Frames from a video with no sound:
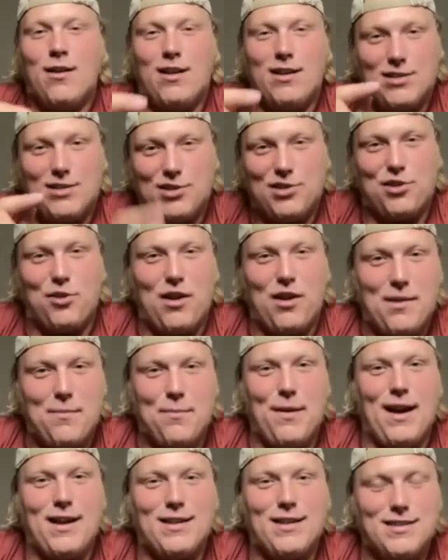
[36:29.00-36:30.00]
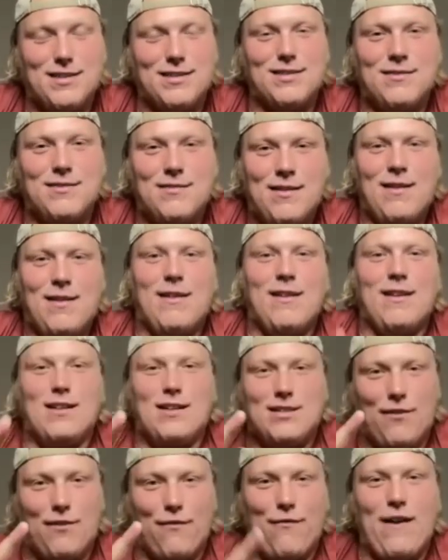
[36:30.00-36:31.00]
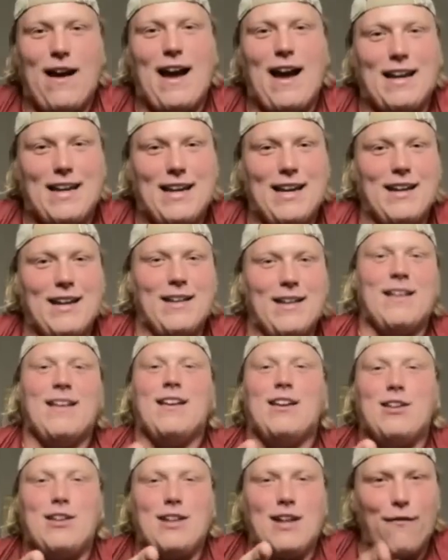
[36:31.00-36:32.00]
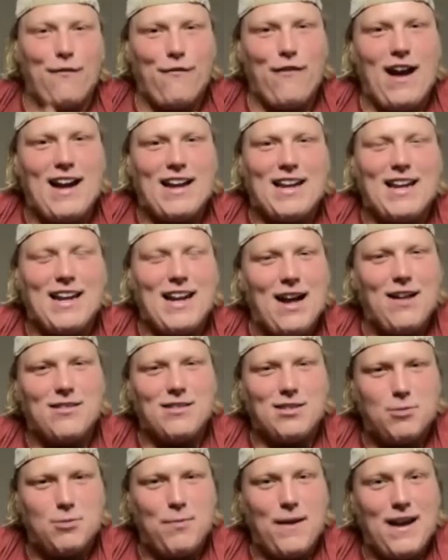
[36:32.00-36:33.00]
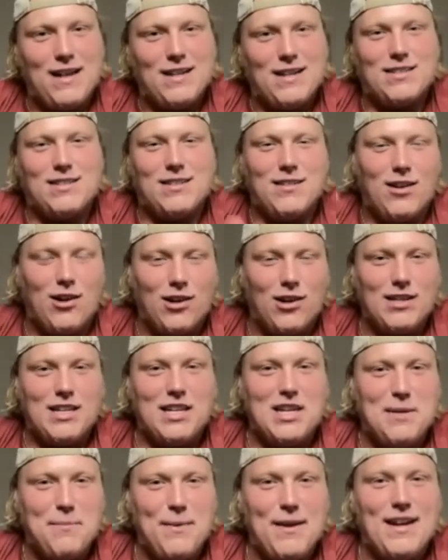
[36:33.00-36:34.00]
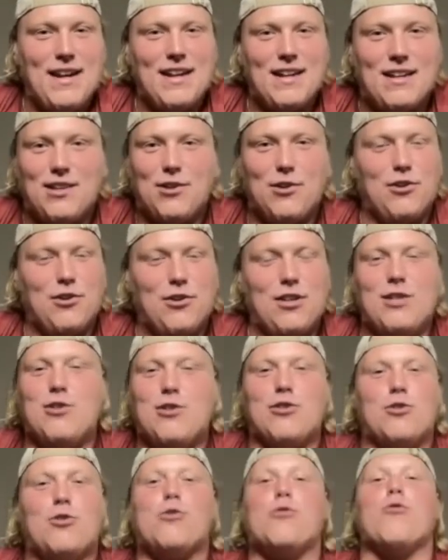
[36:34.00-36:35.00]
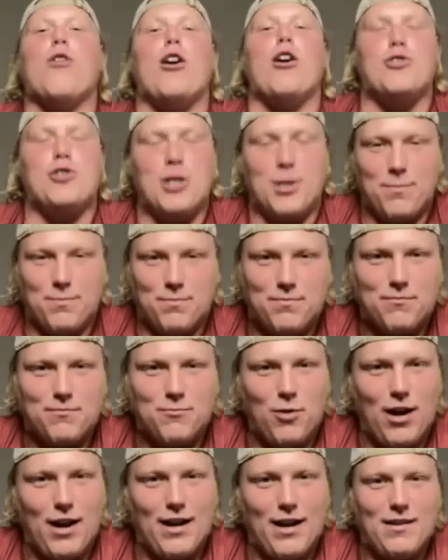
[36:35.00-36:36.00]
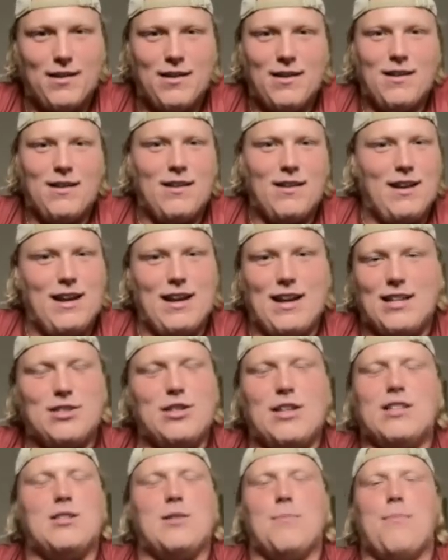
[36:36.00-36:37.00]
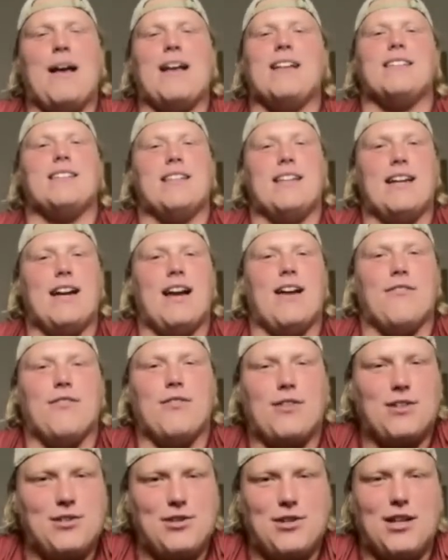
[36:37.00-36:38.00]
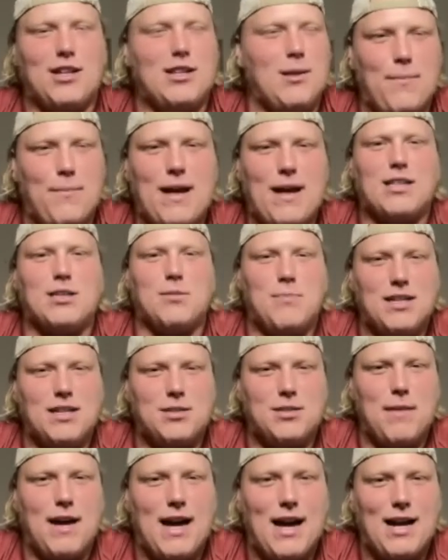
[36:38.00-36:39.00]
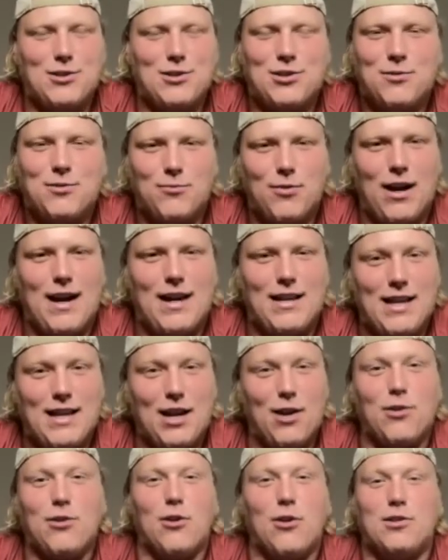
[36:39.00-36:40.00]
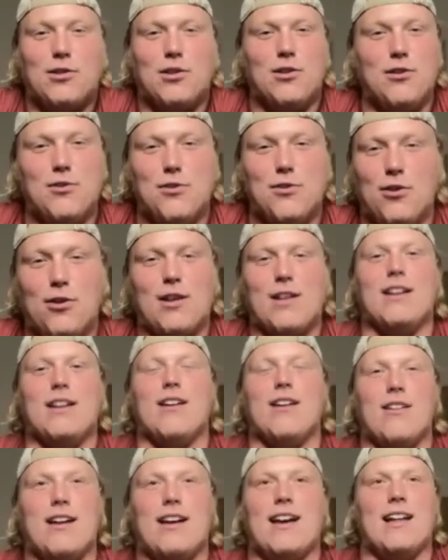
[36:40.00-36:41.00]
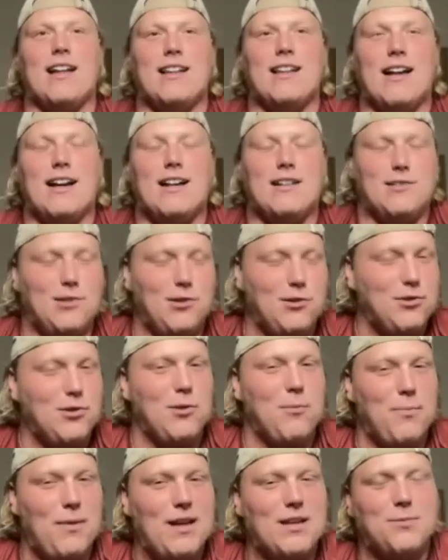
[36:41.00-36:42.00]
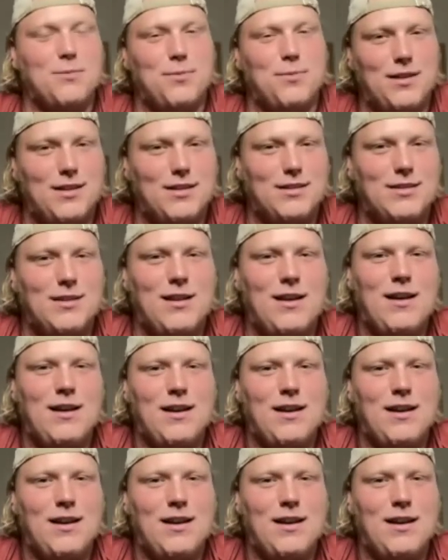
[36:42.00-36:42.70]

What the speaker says: is the screen passes, because you get a fat kid out in the space on a DB, dude, you just crush him, right? And it's the best thing ever, because you get the best mismatch, right? And they don't know what to do. They're in a deer in the headlights. Those are the best plays.